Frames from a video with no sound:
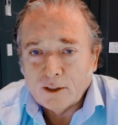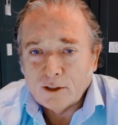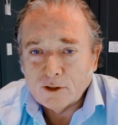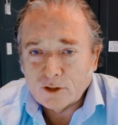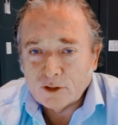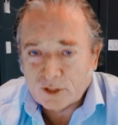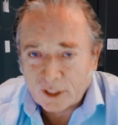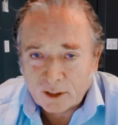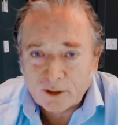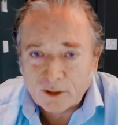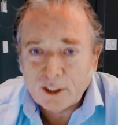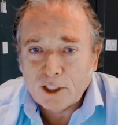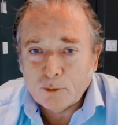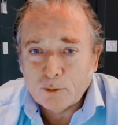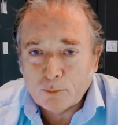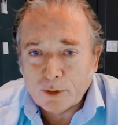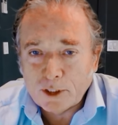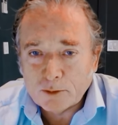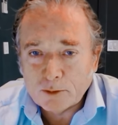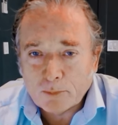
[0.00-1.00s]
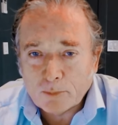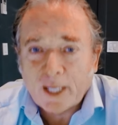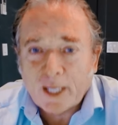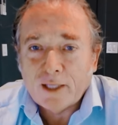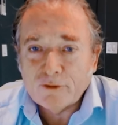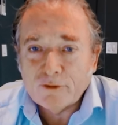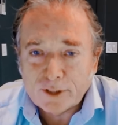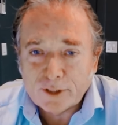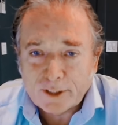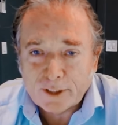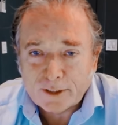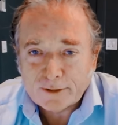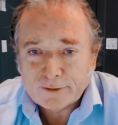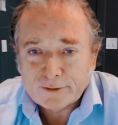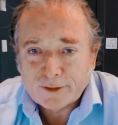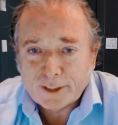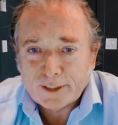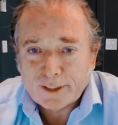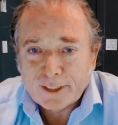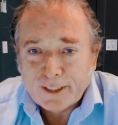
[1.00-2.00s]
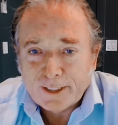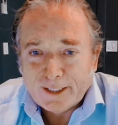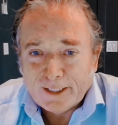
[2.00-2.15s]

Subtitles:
Sell E&Ps, buy NVIDIA, right?